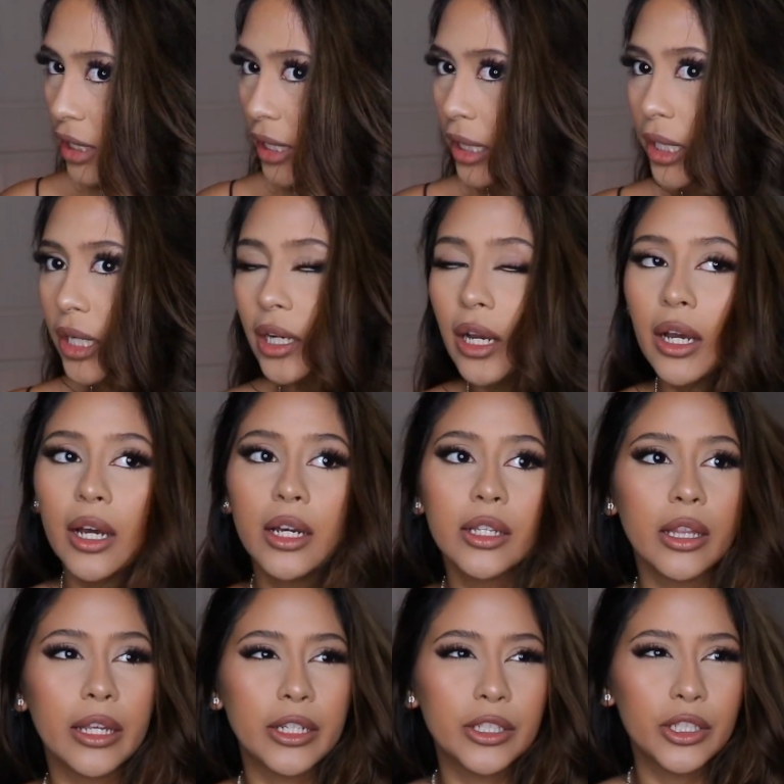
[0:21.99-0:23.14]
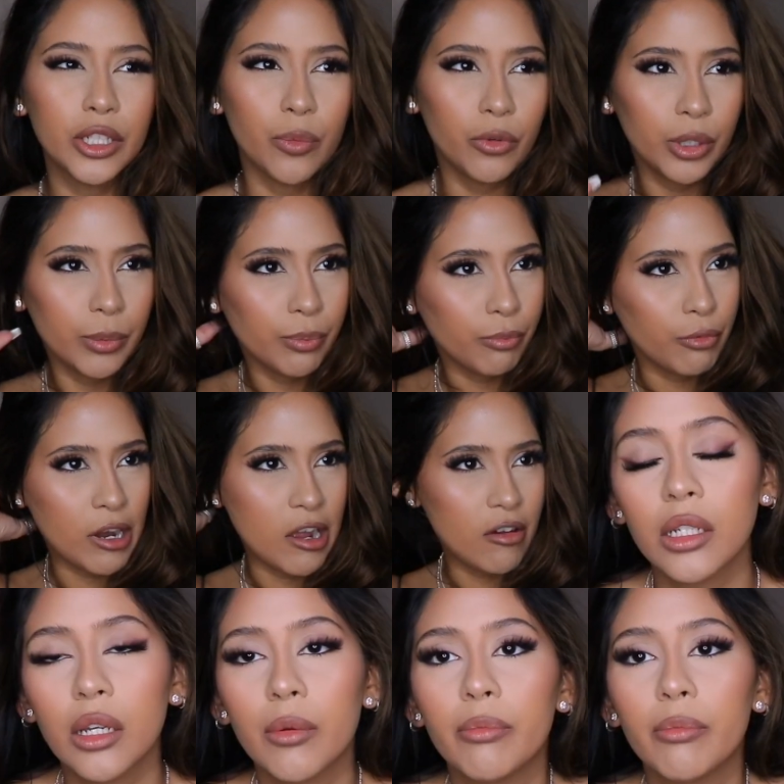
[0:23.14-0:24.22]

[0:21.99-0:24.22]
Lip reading: like somewhat brown.